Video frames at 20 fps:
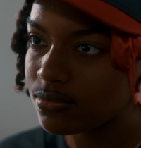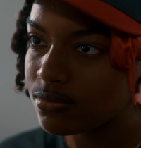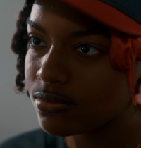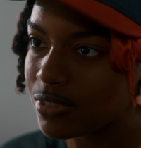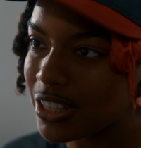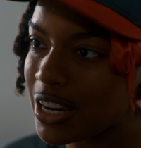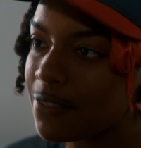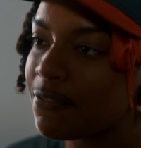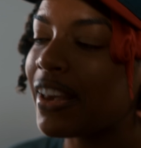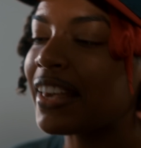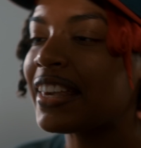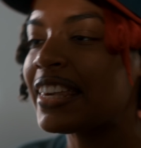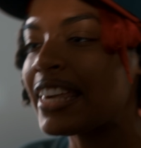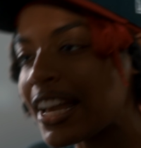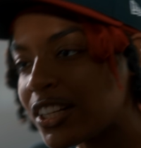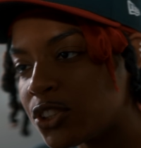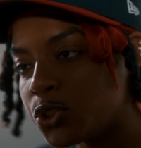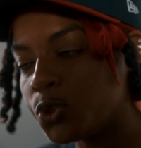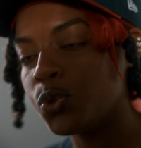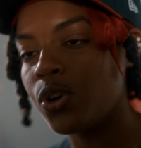And if I
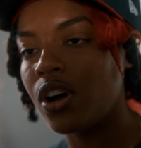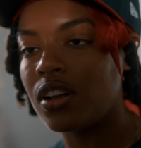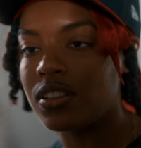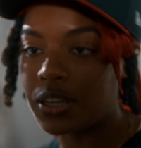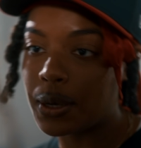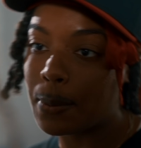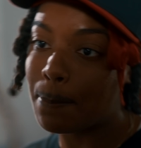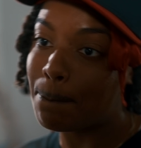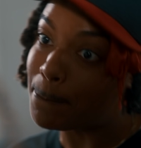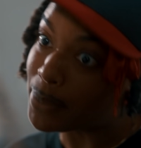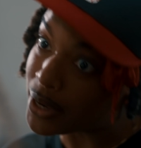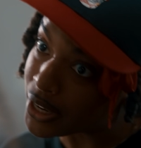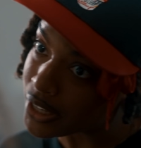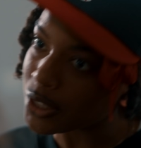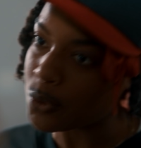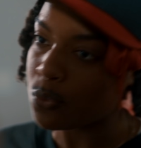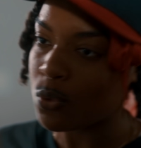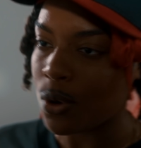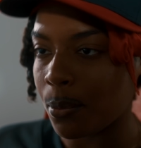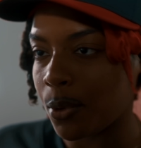catch you calling him Buddy
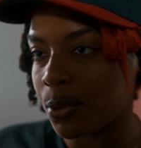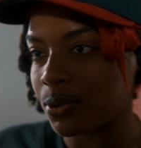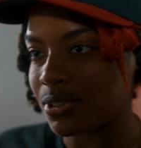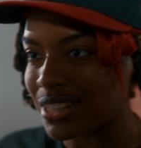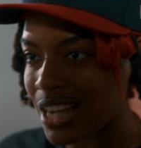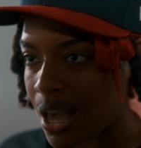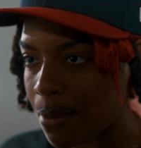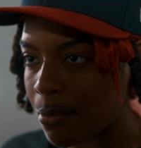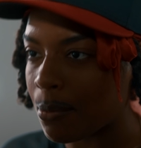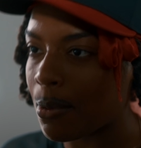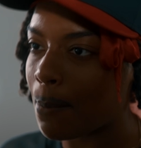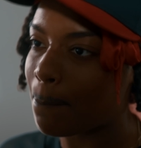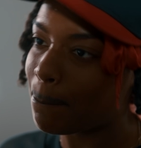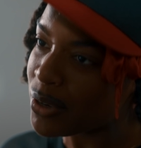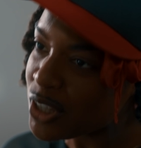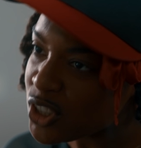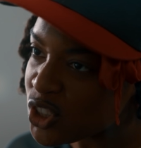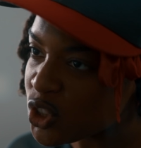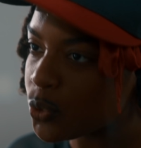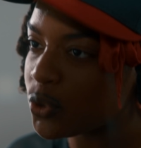one more time, I'm gonna
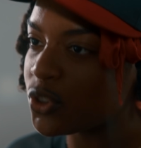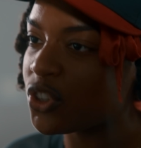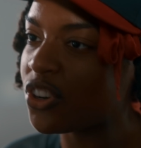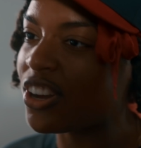punch you in your